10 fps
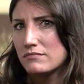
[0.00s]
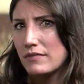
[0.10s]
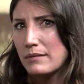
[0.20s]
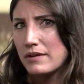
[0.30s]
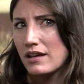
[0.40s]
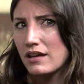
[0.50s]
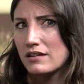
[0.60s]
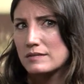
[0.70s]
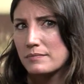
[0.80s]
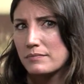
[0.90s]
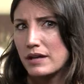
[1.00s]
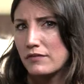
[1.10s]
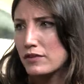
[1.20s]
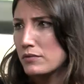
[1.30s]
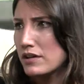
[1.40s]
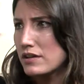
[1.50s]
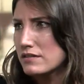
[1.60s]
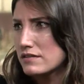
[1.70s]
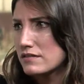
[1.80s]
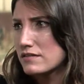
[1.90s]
maybe it's been a few years.